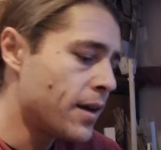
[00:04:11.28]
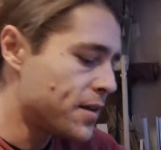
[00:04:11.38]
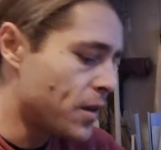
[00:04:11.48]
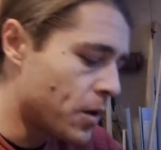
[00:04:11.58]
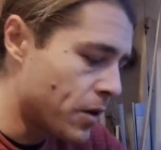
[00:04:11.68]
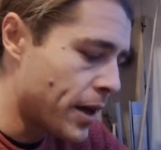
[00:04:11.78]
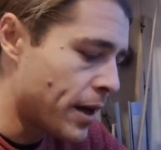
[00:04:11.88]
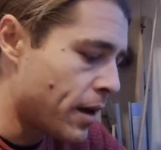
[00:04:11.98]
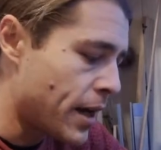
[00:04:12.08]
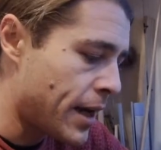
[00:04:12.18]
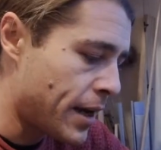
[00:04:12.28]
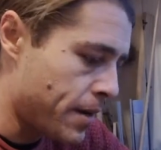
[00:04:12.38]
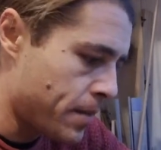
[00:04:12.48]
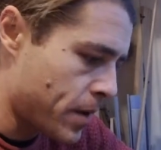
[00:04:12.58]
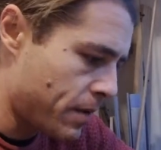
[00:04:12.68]
soldering.
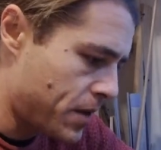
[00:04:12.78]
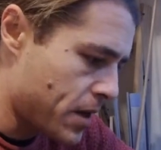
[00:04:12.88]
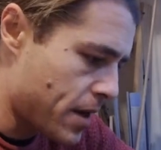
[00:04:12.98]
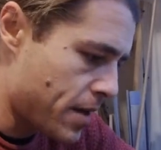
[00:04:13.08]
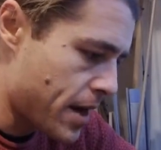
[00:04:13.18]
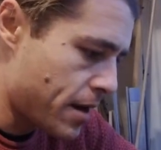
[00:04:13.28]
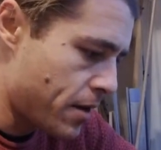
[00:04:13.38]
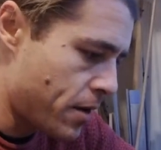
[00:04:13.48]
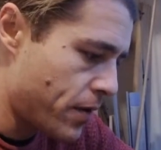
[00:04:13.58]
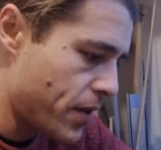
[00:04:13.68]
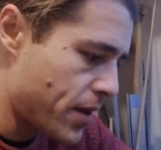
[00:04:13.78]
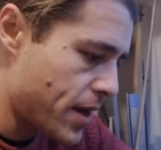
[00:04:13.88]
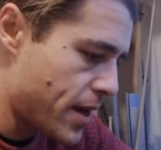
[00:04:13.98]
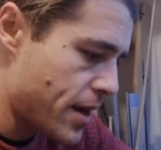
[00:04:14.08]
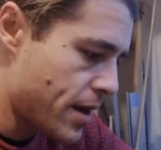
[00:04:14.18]
I've done that over
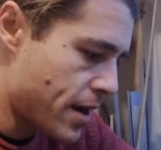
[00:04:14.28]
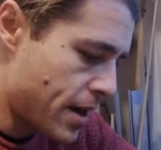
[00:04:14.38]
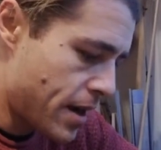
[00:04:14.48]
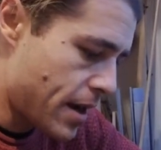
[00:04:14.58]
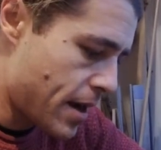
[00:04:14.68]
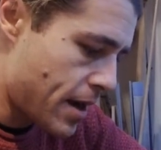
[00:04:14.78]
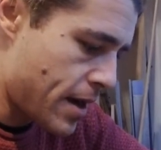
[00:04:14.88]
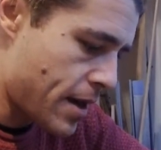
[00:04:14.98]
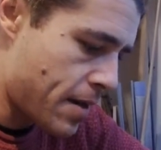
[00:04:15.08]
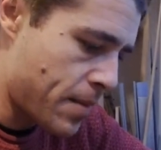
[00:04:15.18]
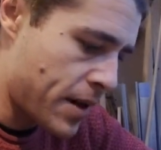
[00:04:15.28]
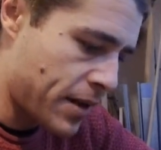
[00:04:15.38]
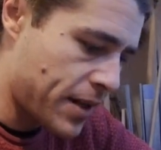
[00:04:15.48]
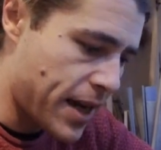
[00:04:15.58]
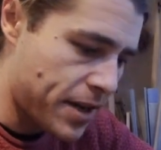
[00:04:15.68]
there and
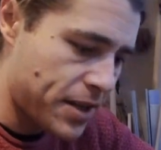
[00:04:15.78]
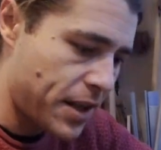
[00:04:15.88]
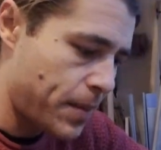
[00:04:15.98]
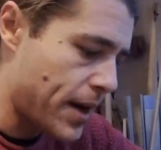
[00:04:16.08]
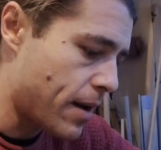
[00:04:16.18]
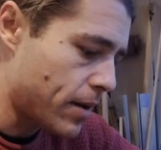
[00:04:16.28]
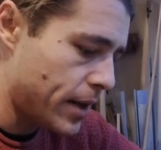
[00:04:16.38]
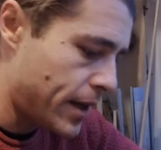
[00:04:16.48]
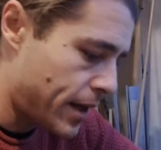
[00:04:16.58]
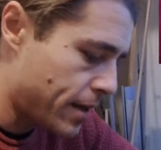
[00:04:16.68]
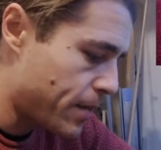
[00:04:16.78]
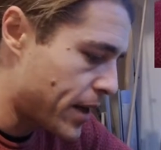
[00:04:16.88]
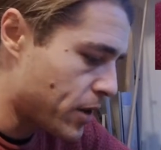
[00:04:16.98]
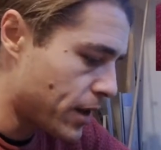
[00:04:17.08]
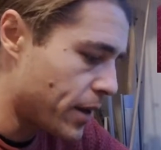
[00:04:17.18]
attached the power lead, the
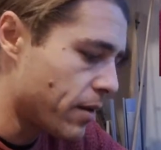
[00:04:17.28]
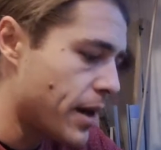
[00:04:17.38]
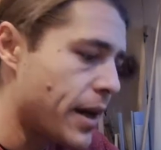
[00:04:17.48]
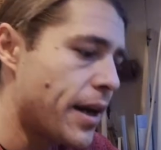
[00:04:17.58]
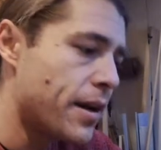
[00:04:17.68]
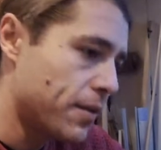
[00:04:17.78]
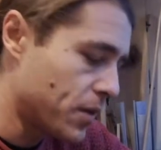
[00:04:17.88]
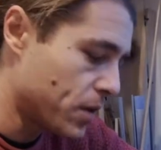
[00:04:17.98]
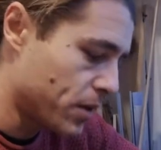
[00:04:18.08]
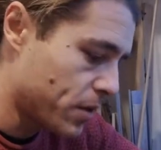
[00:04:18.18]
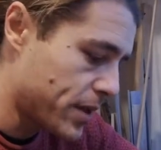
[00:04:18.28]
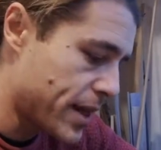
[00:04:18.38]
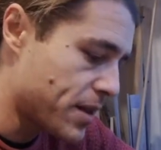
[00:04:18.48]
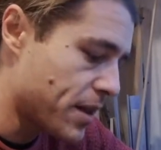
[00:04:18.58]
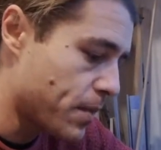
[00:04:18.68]
battery lead already, and I've still got to
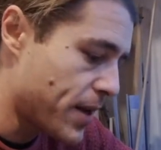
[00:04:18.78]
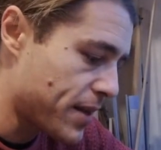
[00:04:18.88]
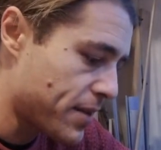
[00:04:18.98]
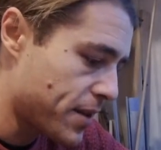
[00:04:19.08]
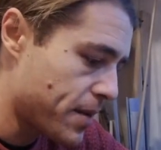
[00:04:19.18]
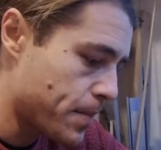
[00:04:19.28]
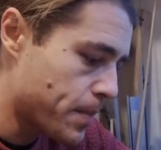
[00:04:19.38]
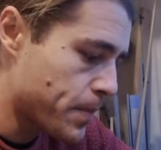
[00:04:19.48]
attach the capacitor.